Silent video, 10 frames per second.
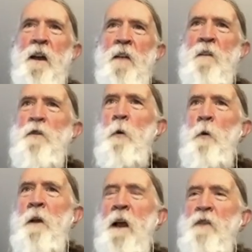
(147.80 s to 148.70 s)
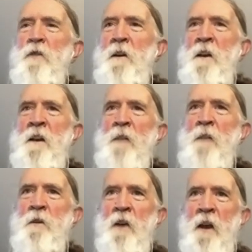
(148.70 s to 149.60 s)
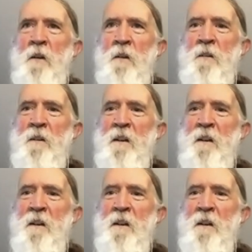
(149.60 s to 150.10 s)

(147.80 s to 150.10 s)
And this Oriole actually didn't have a tail.